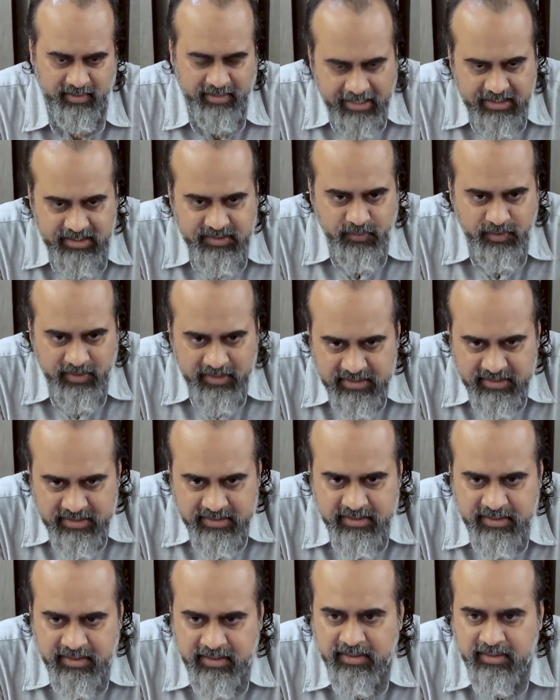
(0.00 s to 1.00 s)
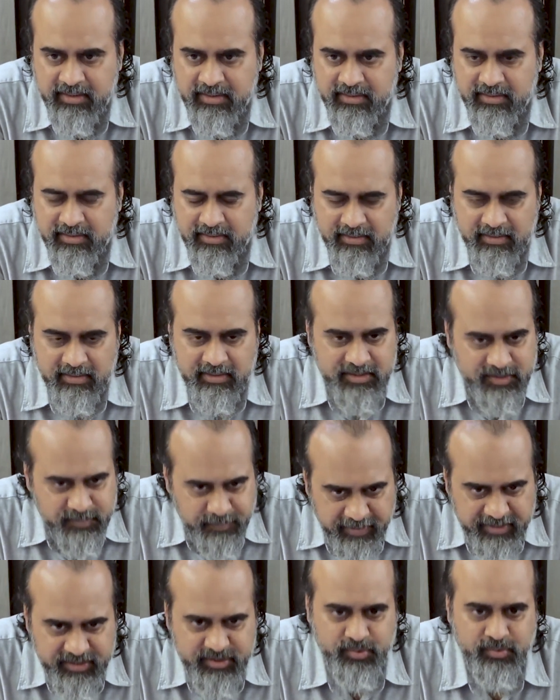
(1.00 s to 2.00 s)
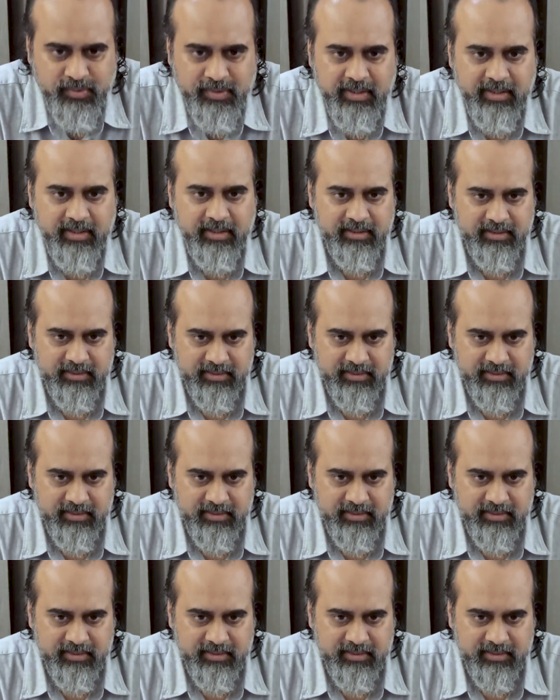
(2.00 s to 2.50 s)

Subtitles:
That's what is spiritual.